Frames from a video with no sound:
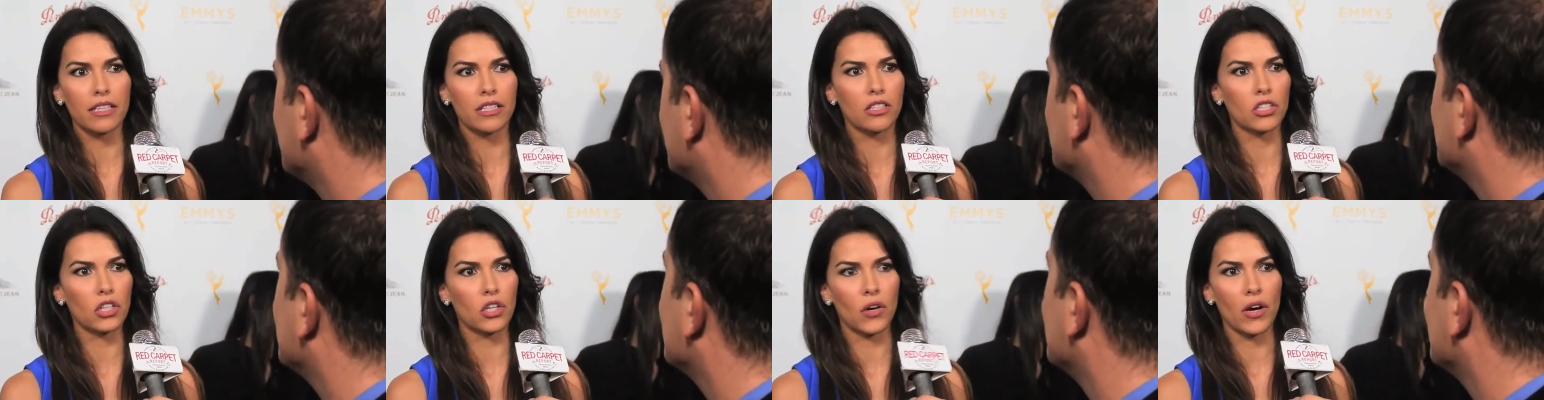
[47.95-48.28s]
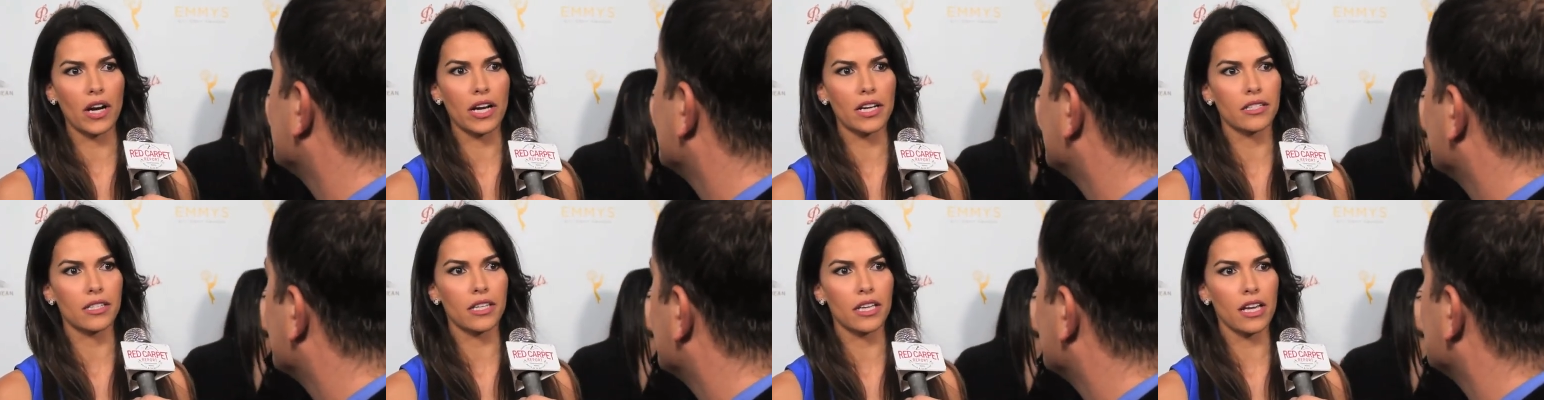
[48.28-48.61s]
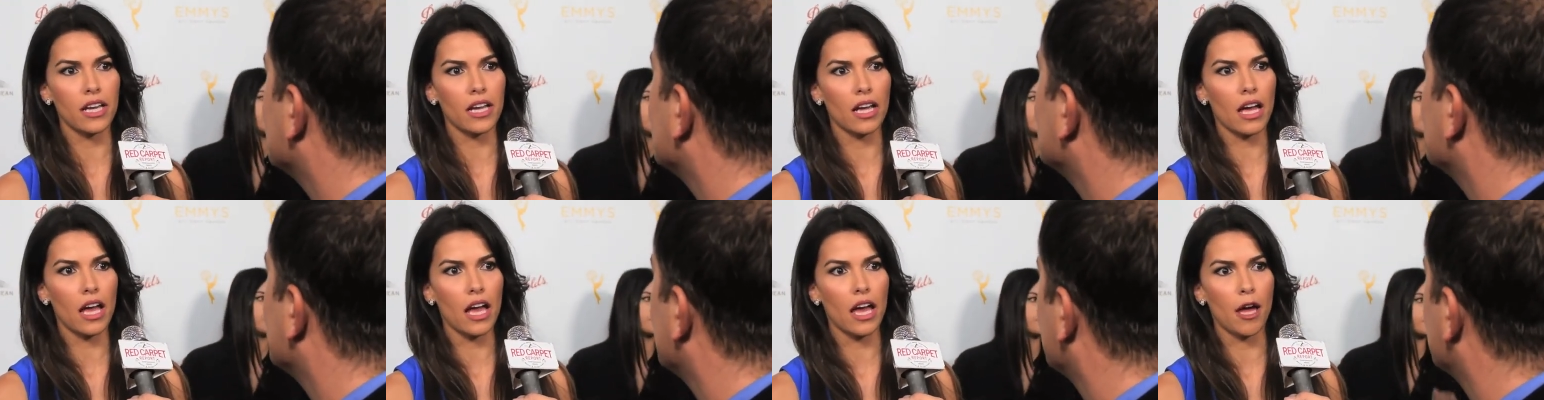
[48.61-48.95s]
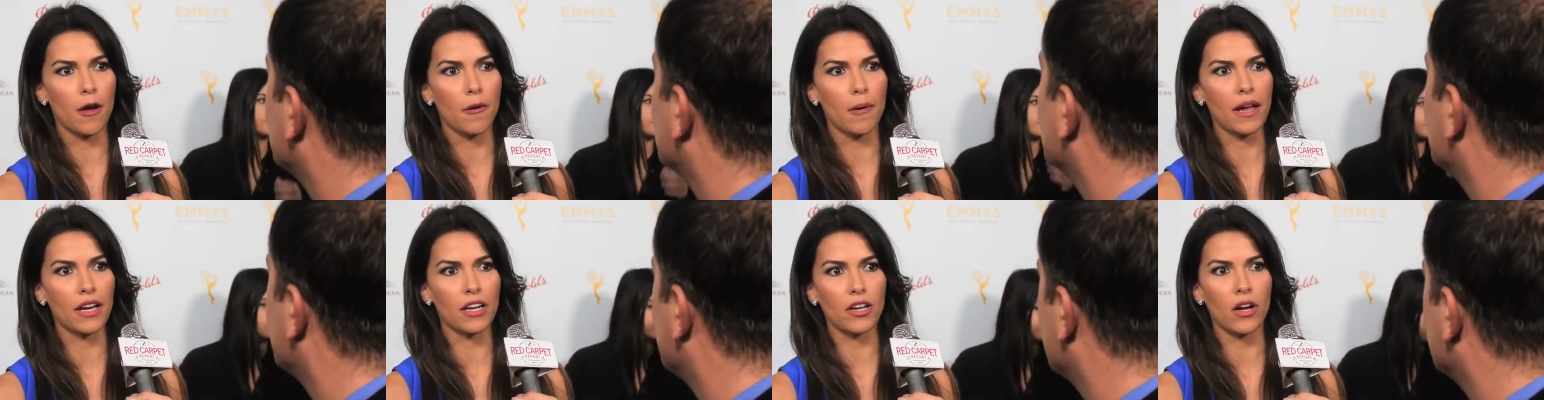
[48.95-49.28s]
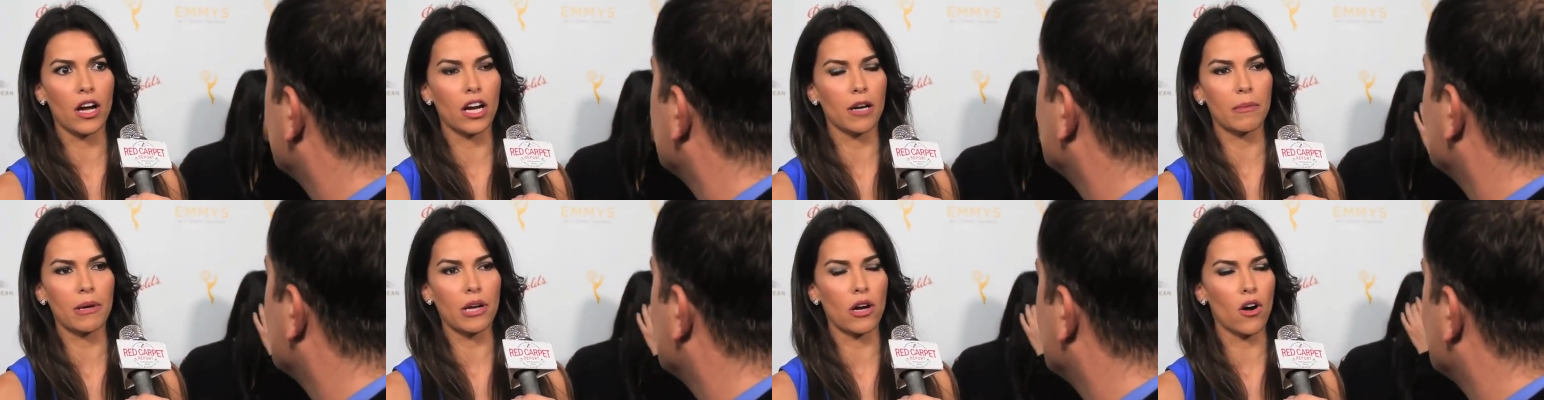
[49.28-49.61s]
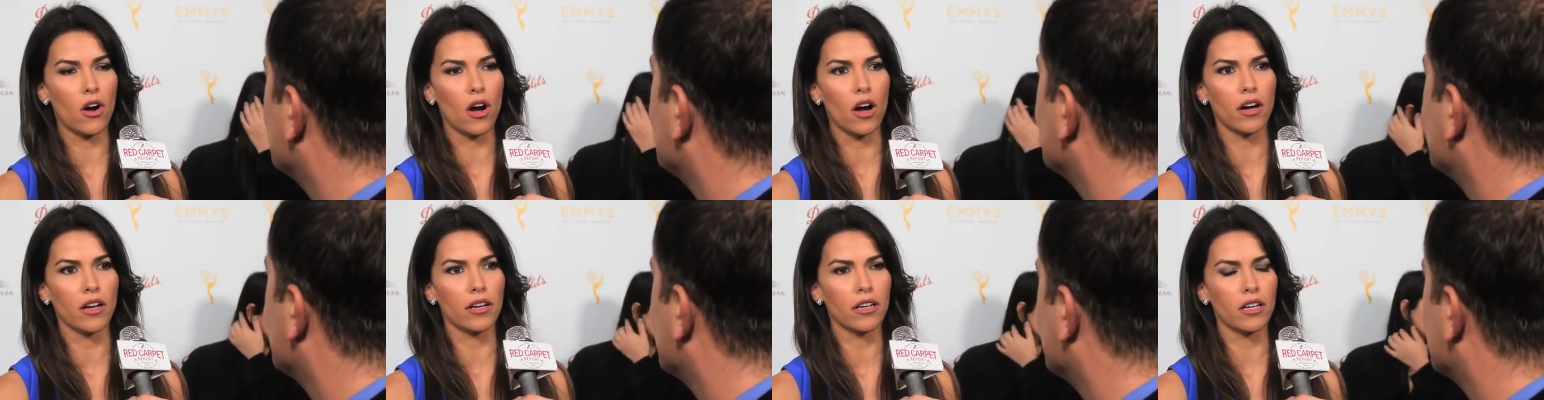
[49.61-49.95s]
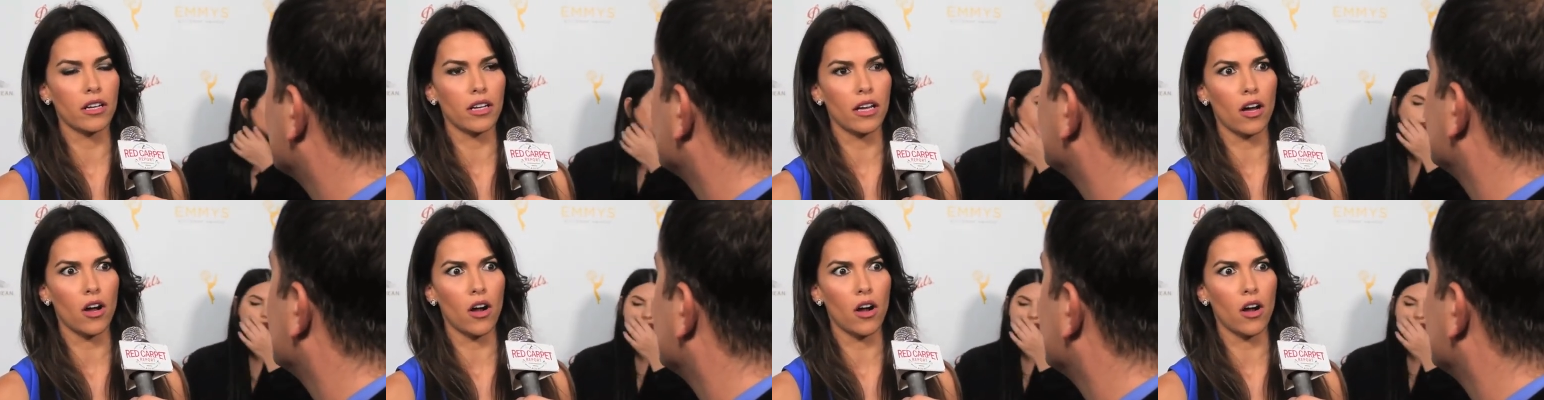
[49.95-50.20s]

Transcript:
Speaker 1: it's crazy, and you got to be on